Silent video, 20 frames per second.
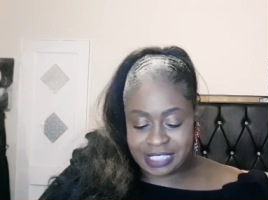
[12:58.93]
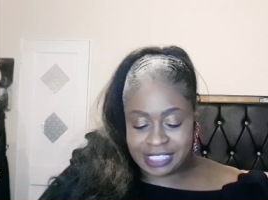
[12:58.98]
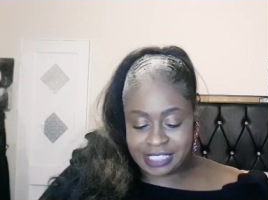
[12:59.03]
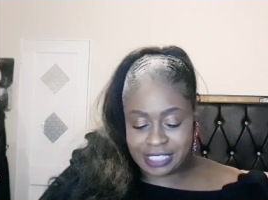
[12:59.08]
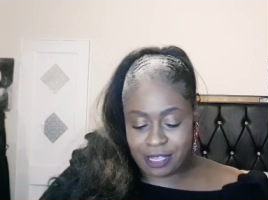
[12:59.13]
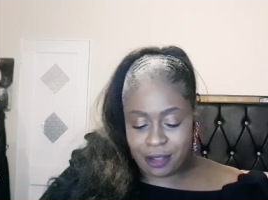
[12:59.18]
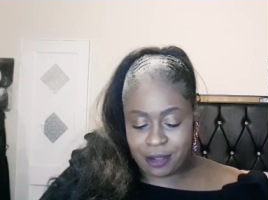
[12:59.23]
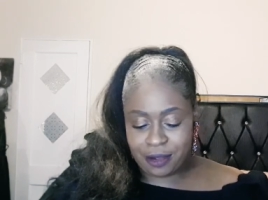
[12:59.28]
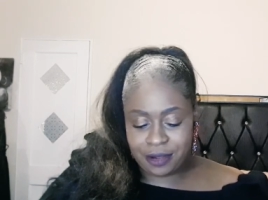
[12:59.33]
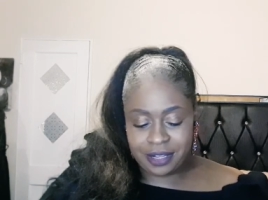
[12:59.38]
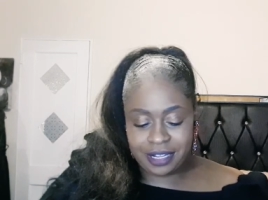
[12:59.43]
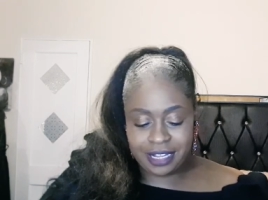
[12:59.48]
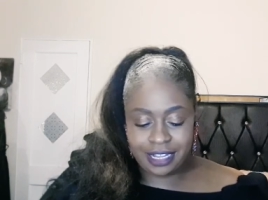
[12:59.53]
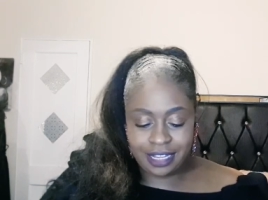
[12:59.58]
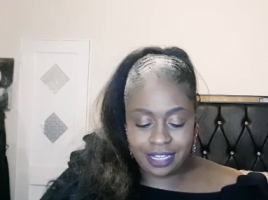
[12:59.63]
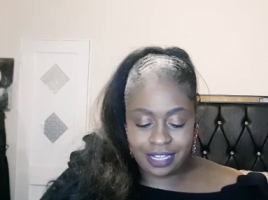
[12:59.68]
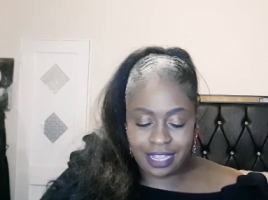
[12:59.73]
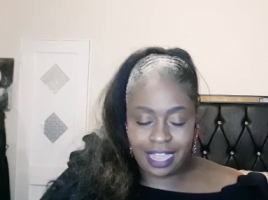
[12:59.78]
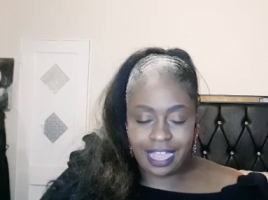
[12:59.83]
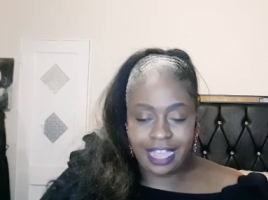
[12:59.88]
So
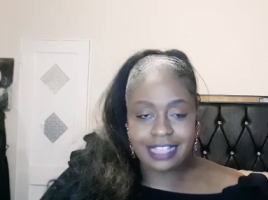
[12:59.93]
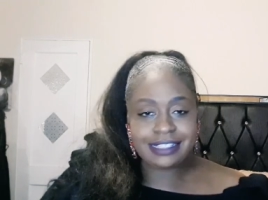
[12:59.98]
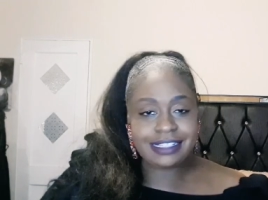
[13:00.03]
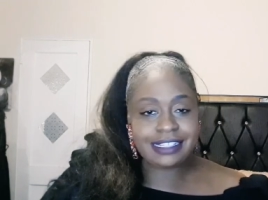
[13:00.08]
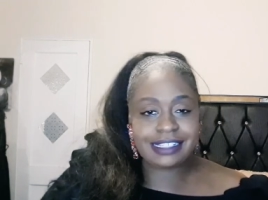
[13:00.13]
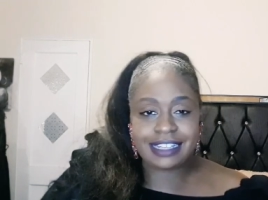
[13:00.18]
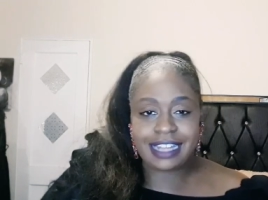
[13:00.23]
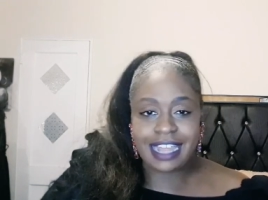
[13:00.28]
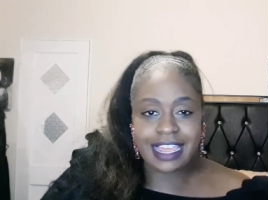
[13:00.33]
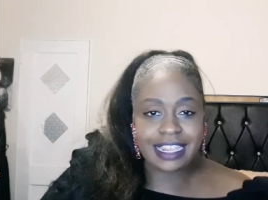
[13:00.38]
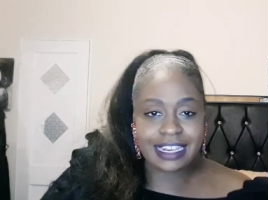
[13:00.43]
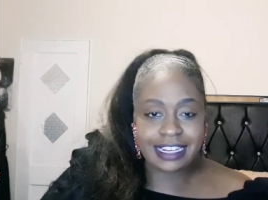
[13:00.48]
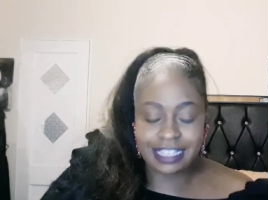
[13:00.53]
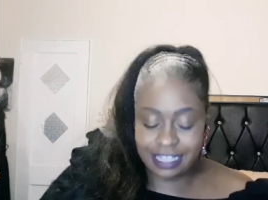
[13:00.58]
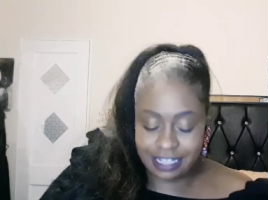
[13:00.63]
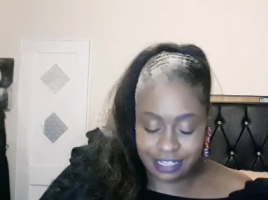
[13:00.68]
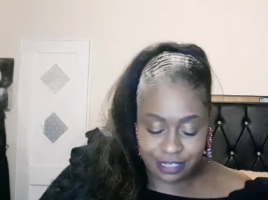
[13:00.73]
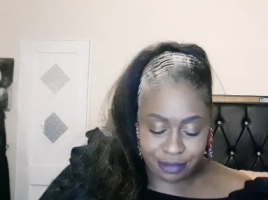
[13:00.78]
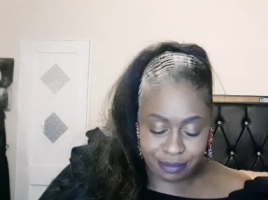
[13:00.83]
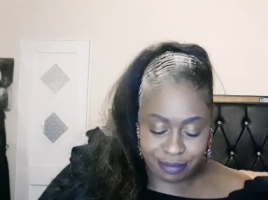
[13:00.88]
I just like
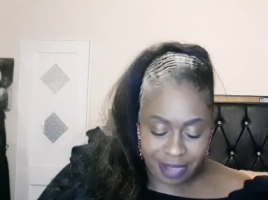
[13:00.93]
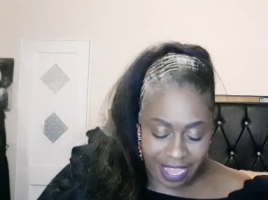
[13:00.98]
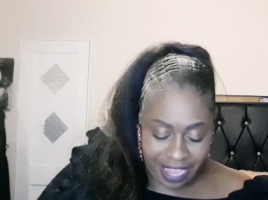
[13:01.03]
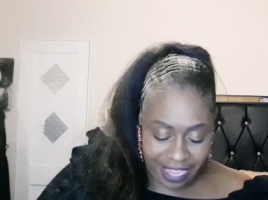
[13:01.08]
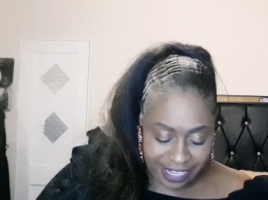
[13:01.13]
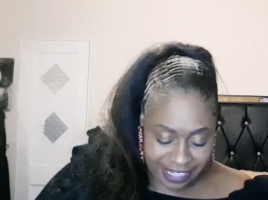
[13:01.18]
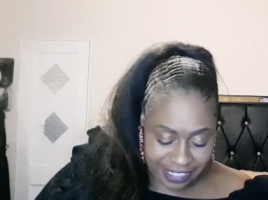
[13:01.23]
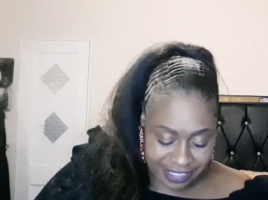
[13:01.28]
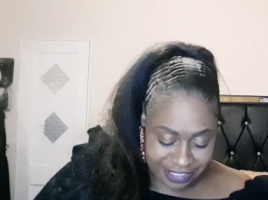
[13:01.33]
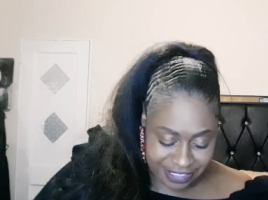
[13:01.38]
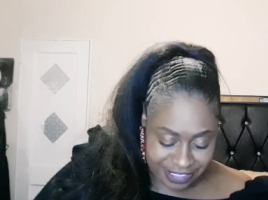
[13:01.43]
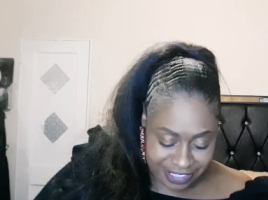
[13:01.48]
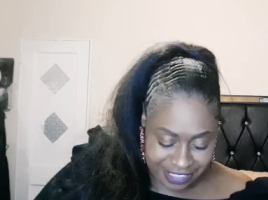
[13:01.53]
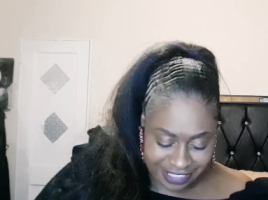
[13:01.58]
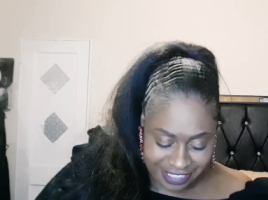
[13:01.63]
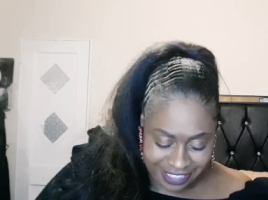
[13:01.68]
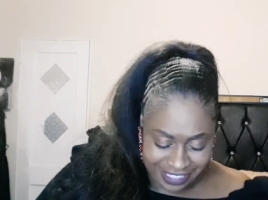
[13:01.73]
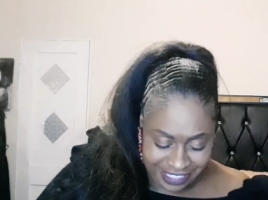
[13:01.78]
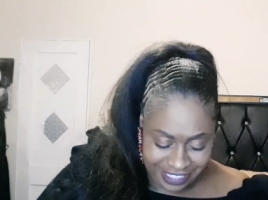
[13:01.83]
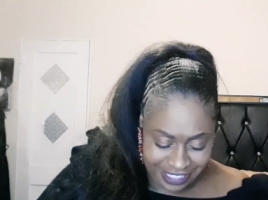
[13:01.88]
good packaging.
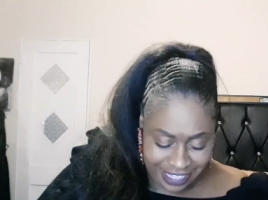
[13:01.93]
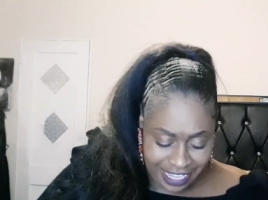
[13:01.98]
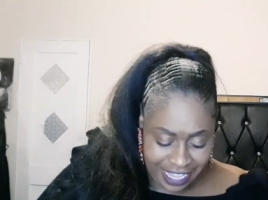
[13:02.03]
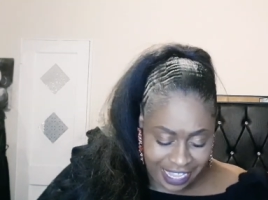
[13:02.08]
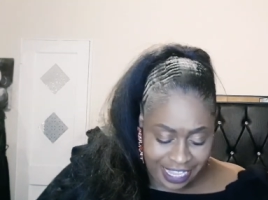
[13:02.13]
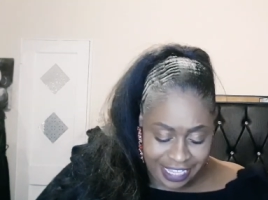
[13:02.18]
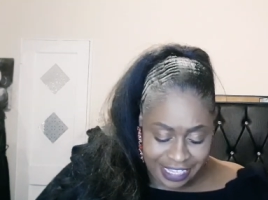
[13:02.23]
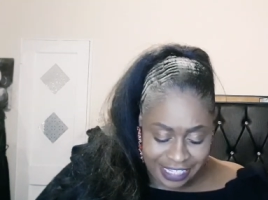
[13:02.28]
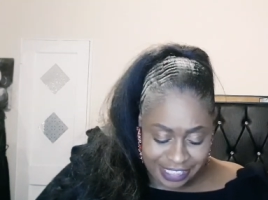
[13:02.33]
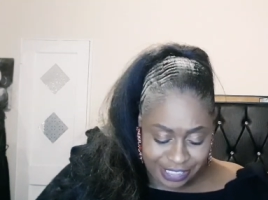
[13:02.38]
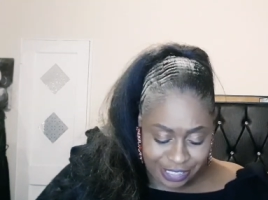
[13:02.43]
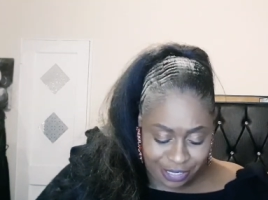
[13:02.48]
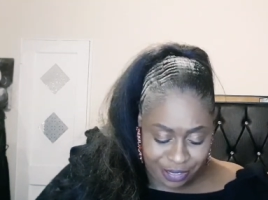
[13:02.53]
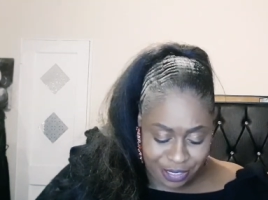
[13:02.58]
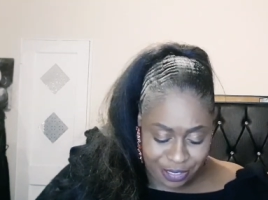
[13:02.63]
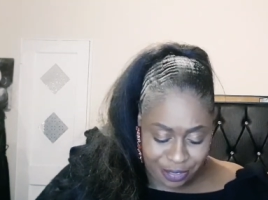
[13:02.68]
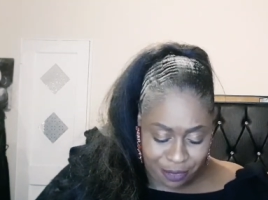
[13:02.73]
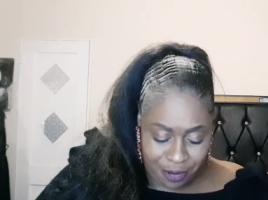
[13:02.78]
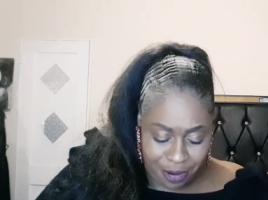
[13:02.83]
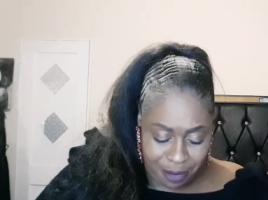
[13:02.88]
So
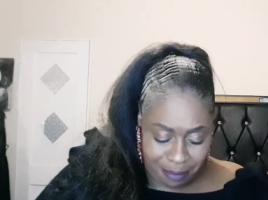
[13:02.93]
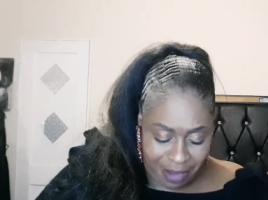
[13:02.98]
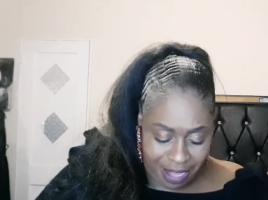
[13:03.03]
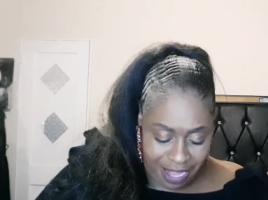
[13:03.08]
it caught my